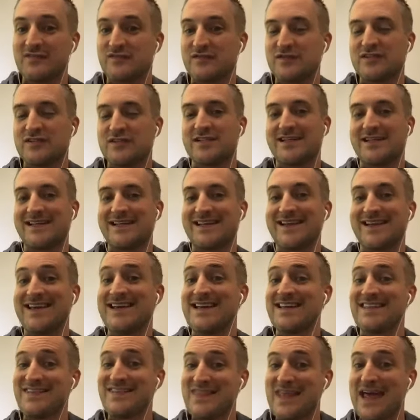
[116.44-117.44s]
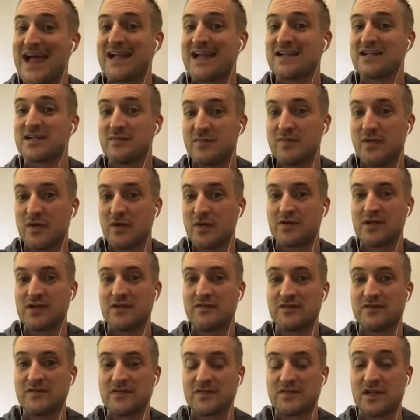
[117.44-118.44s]
leveraging that component
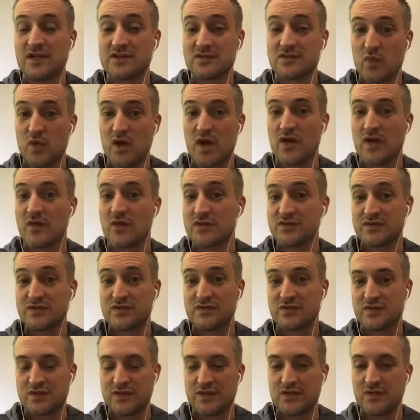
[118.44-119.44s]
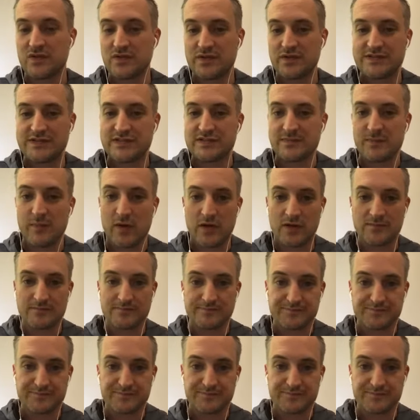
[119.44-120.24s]
of it as well, which was really really smart.